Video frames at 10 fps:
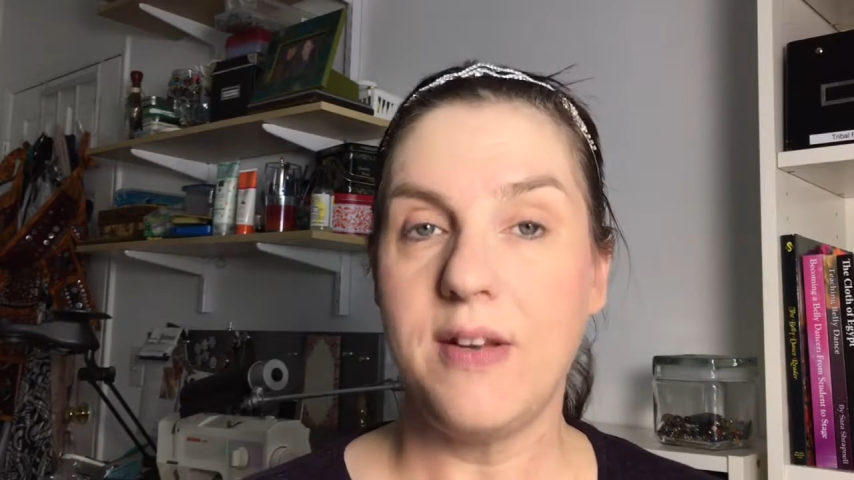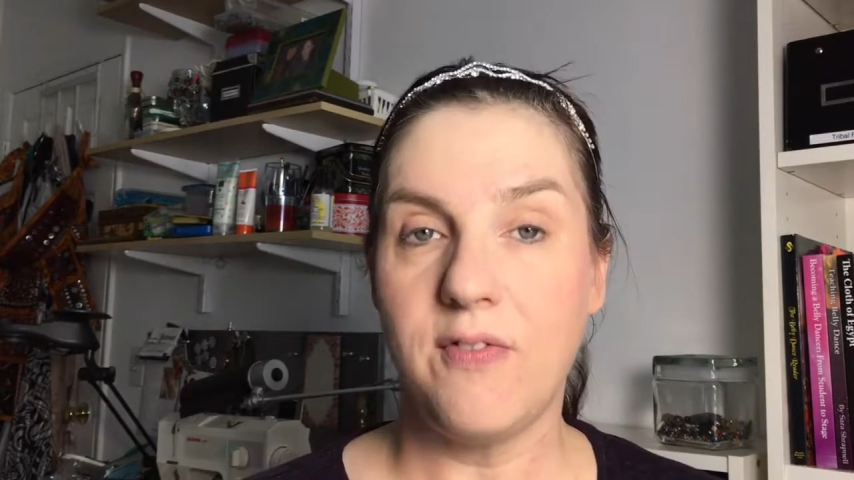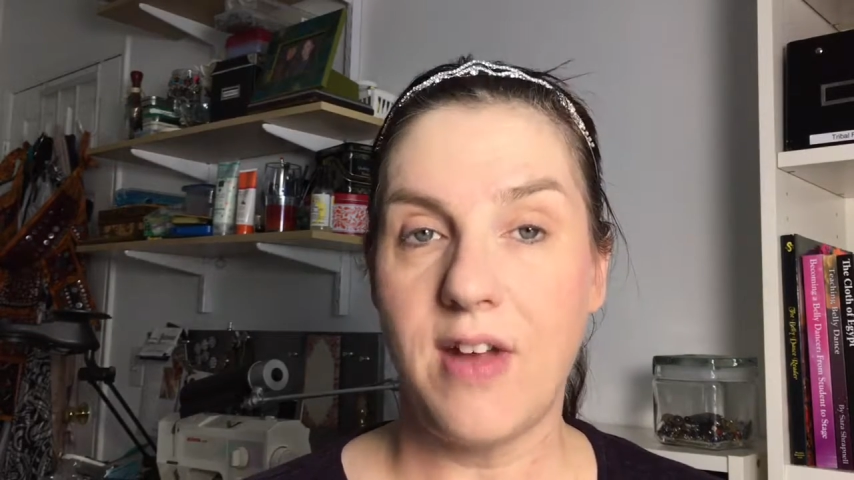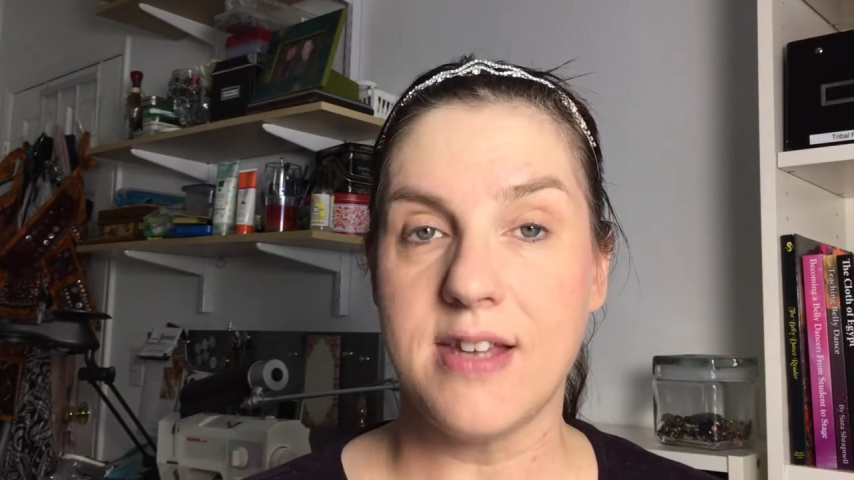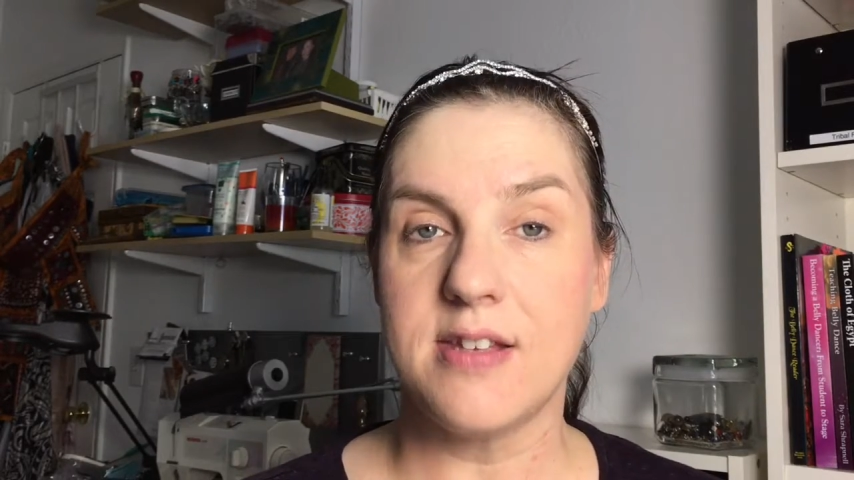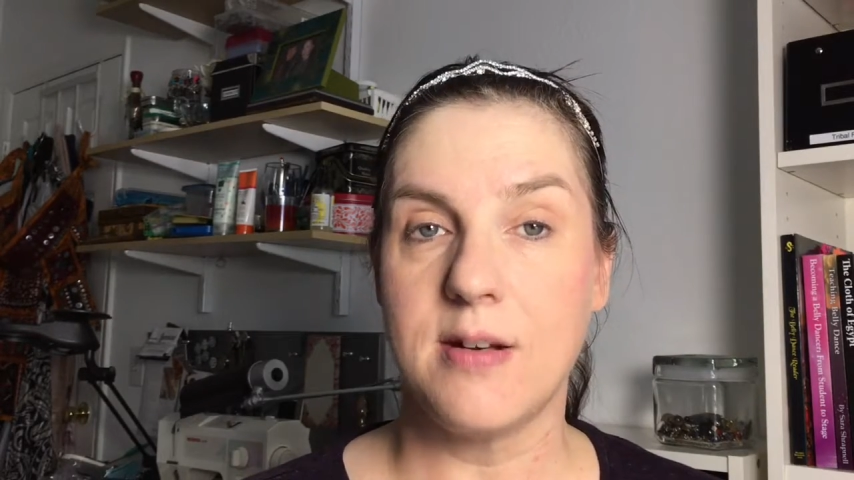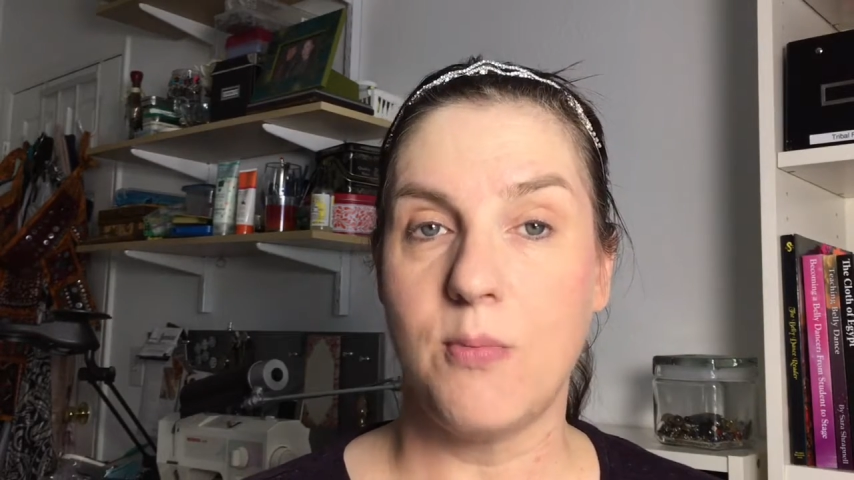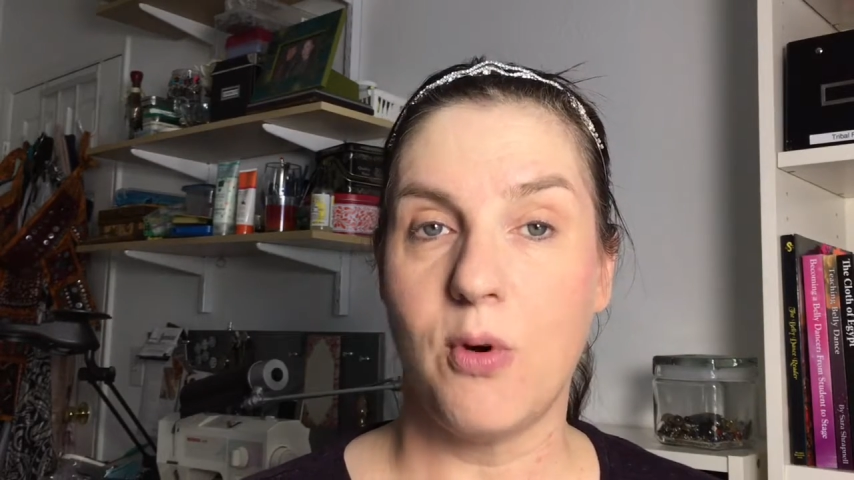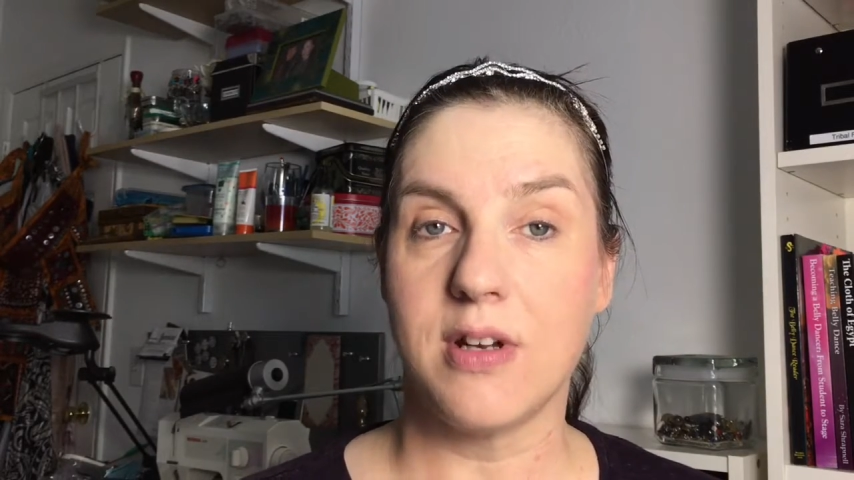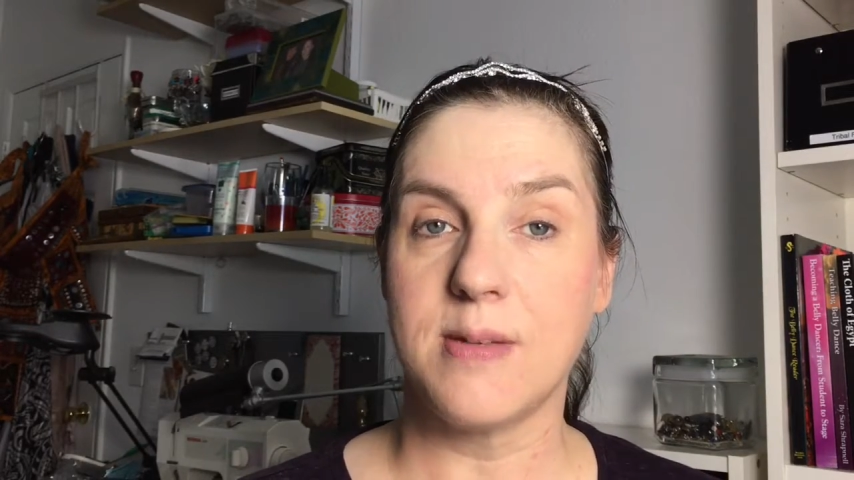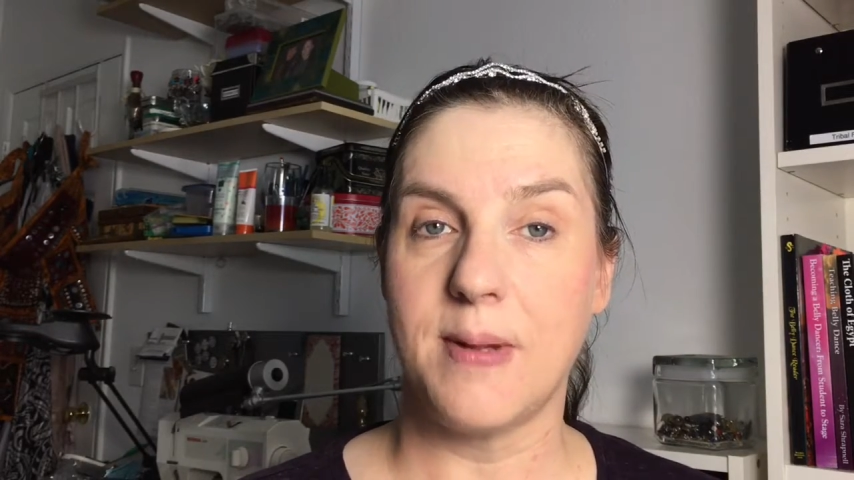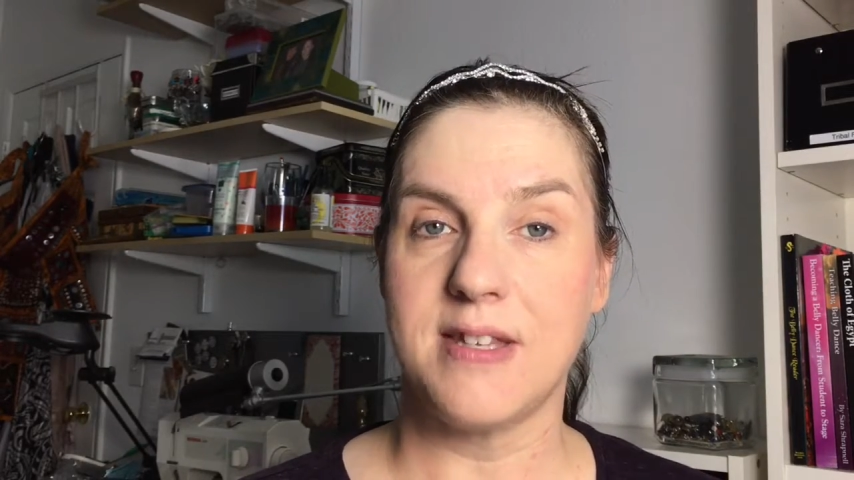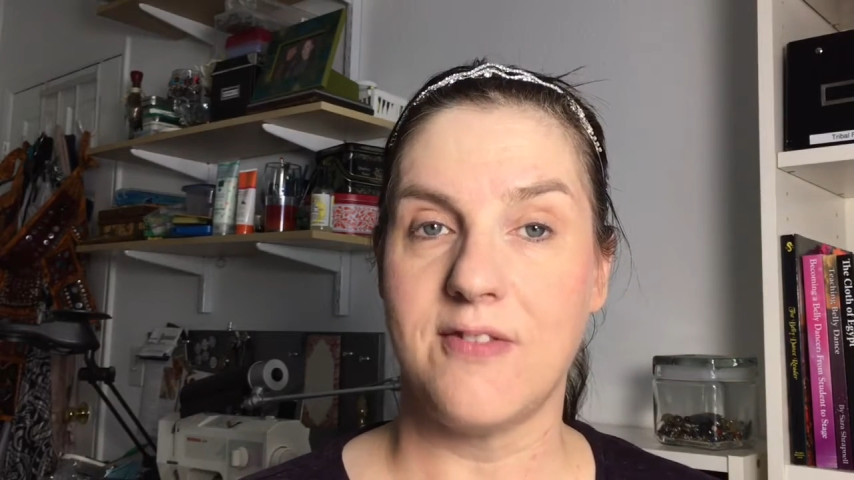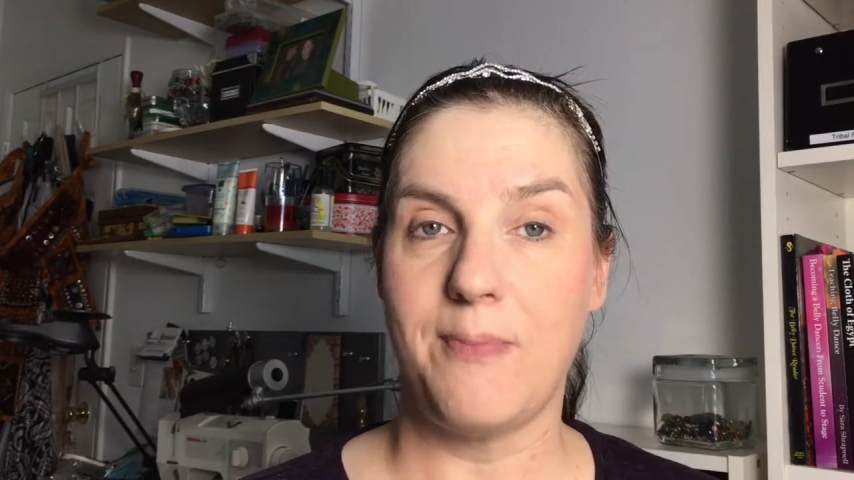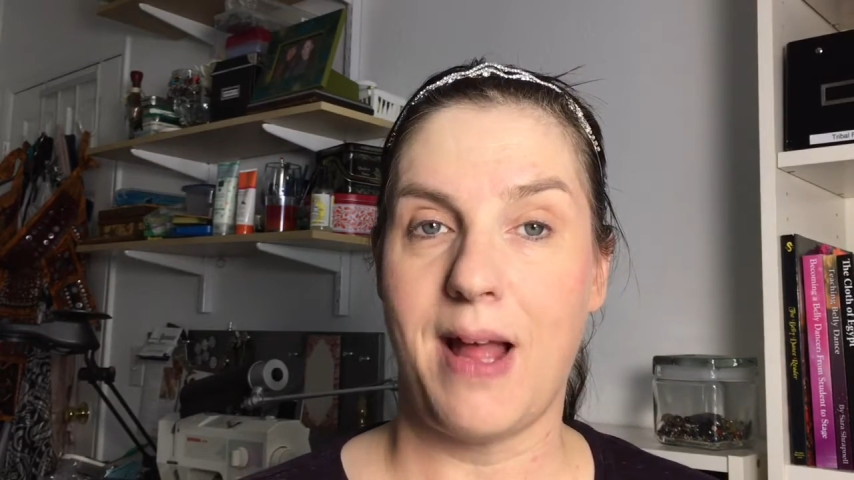invest in a more
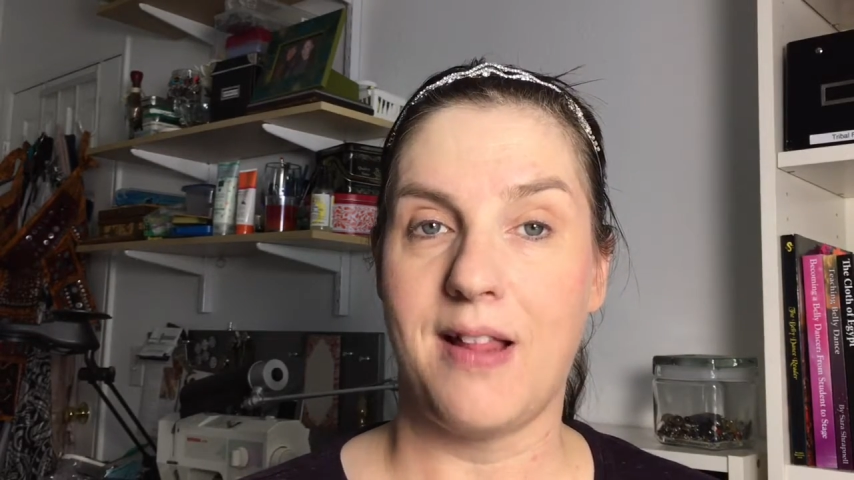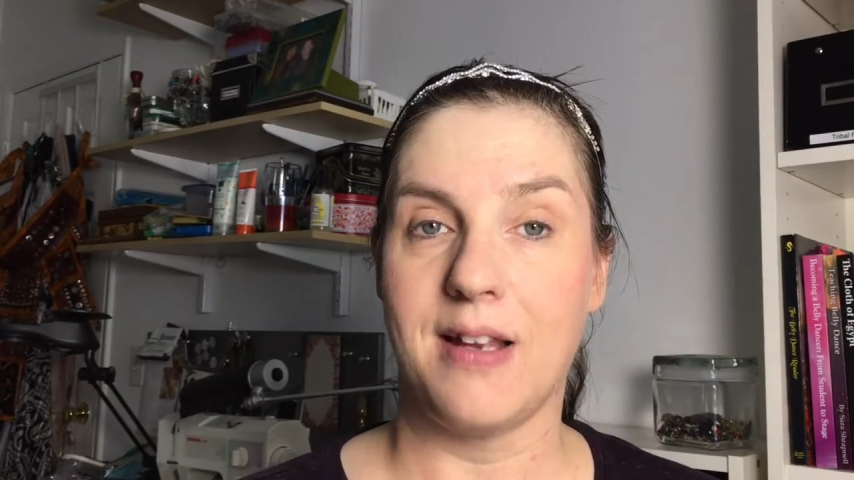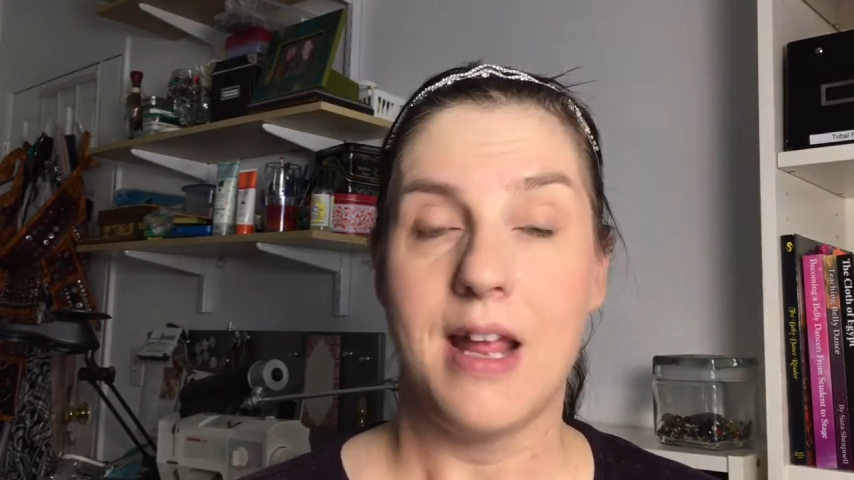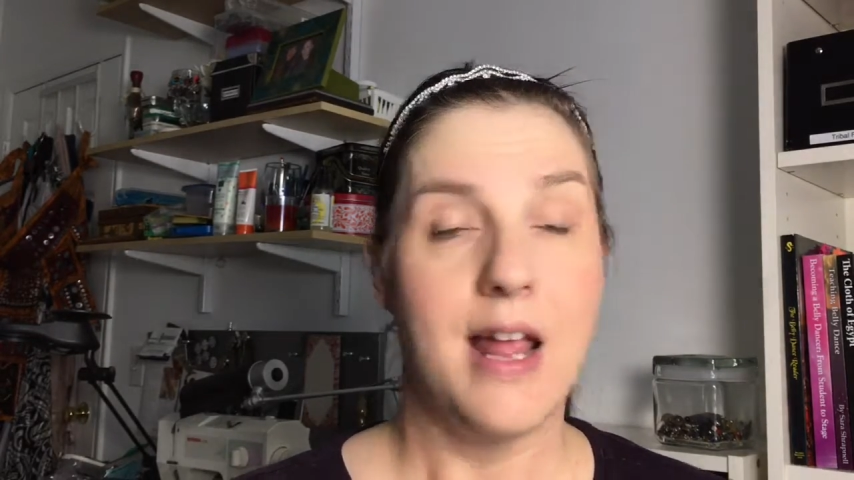expensive palette.